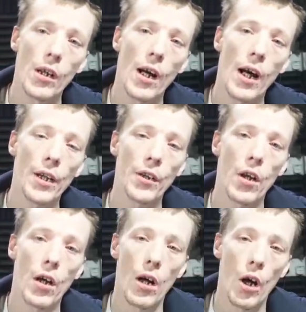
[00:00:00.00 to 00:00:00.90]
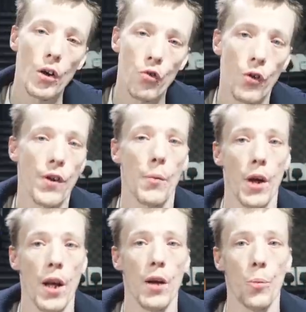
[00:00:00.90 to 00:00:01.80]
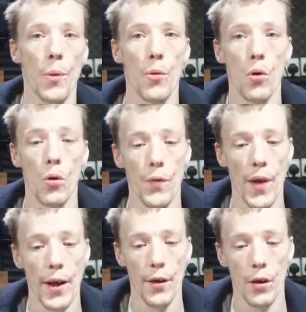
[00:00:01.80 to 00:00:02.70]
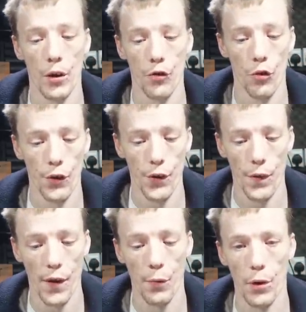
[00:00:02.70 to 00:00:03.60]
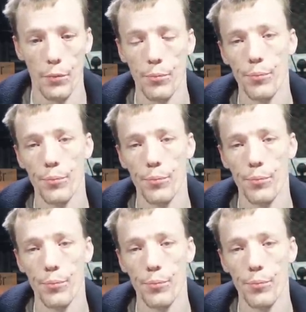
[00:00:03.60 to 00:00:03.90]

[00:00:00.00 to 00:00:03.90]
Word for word: And uh, I can trust that one a little bit more than I can trust this one.